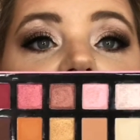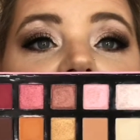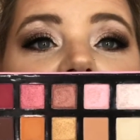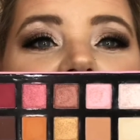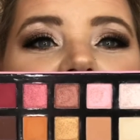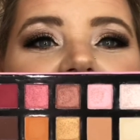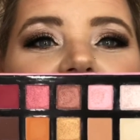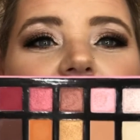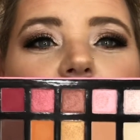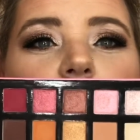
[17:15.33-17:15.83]

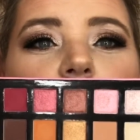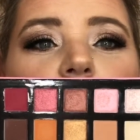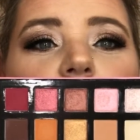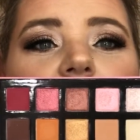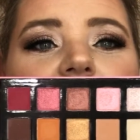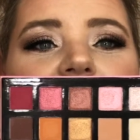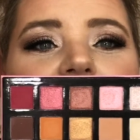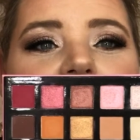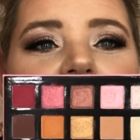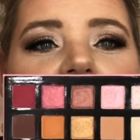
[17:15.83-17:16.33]
except
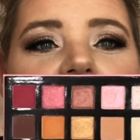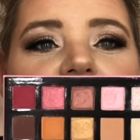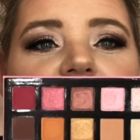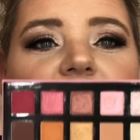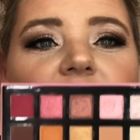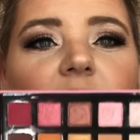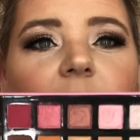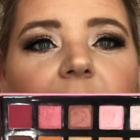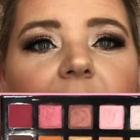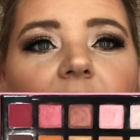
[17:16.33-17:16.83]
one I'm not
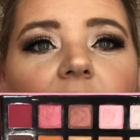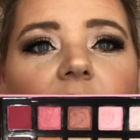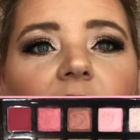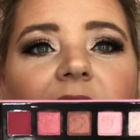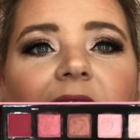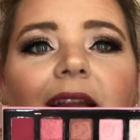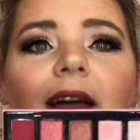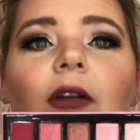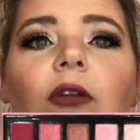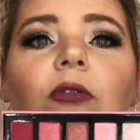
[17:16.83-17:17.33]
sure about,
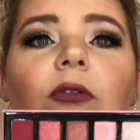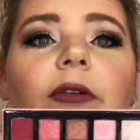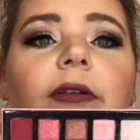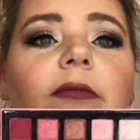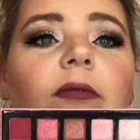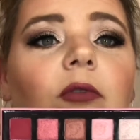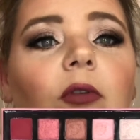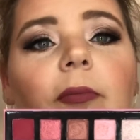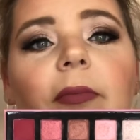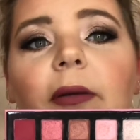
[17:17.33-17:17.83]
and I don't
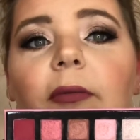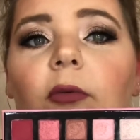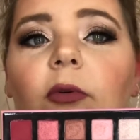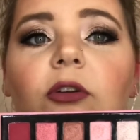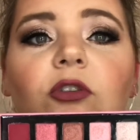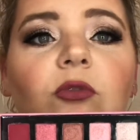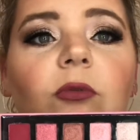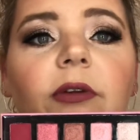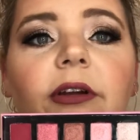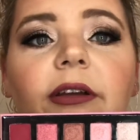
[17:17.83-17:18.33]
even remember
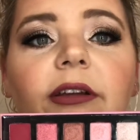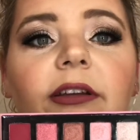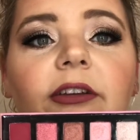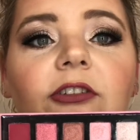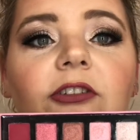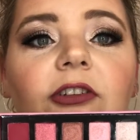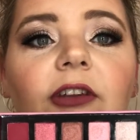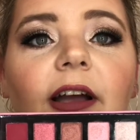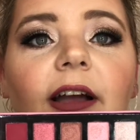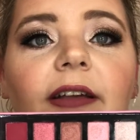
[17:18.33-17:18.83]
which one it
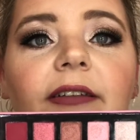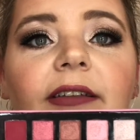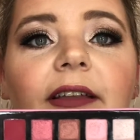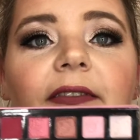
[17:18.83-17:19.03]
is, you guys.